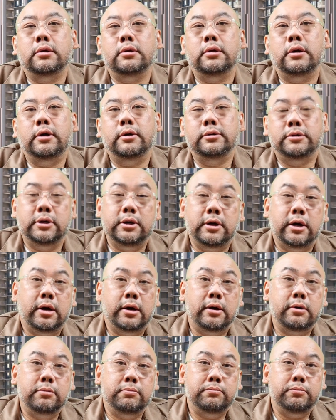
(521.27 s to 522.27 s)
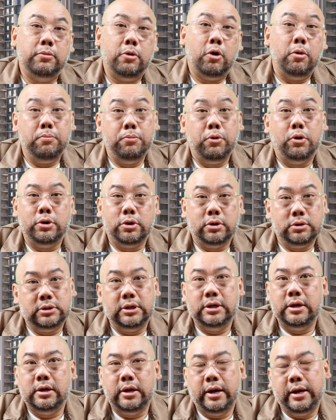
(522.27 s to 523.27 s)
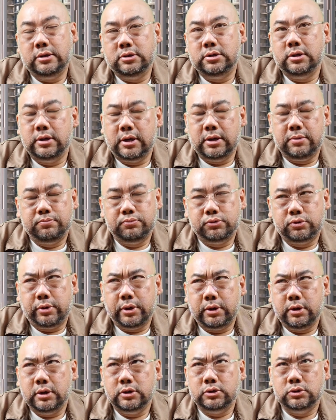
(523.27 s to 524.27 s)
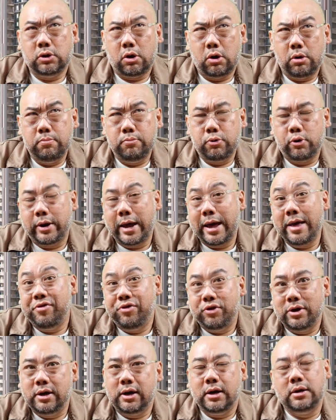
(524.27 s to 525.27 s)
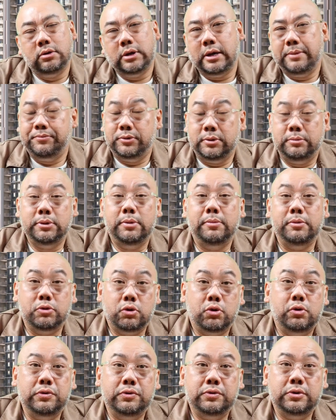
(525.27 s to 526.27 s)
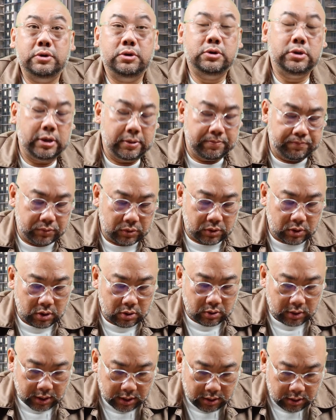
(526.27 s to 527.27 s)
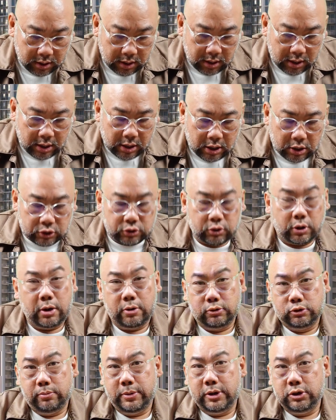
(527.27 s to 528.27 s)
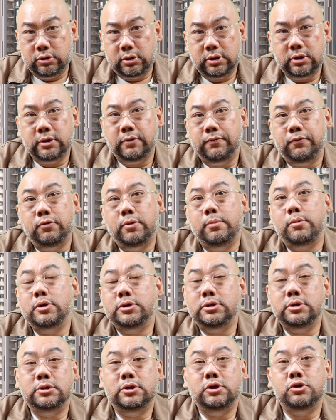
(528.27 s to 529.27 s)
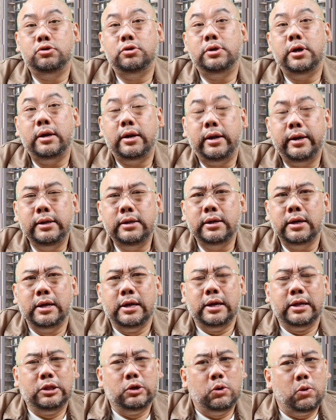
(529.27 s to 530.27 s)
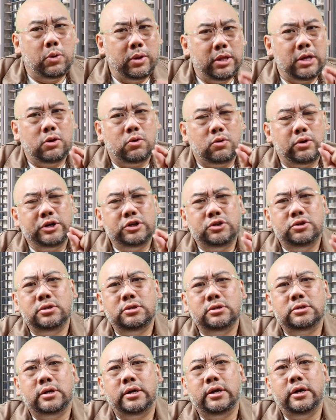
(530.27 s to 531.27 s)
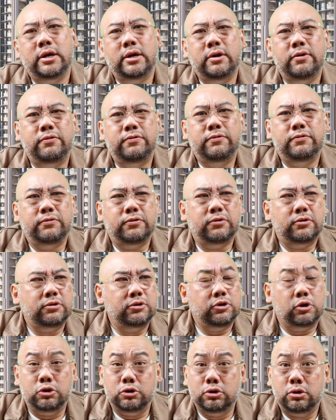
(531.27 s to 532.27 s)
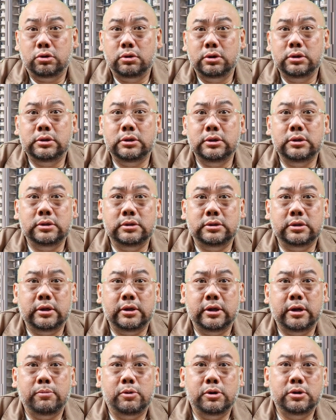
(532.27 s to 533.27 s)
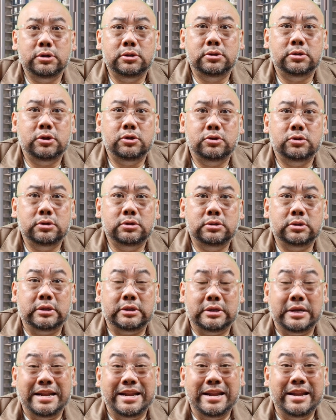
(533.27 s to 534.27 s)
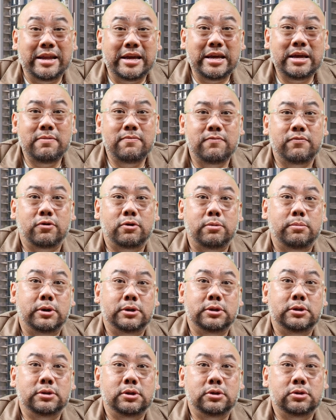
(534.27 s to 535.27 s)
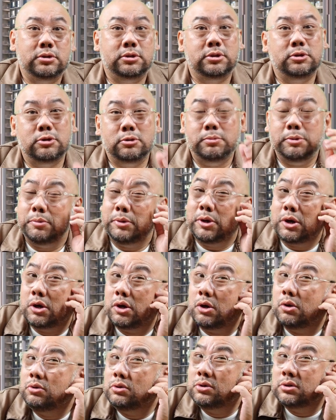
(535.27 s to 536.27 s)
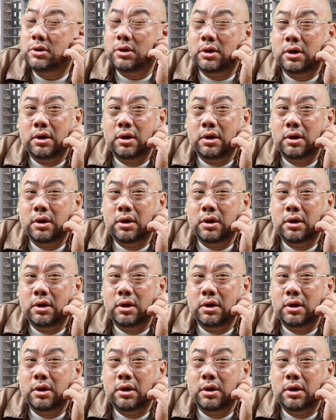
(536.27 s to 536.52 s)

Tengah on board at Tengah. Sorry, it's on board at Tengah. Yeah, something I was concerned here. Okay, so I also mentioned there's a few MRT stations I like. The only questions I have for the authority is that the MRT stations, the name for MRT stations seems to be a bit close.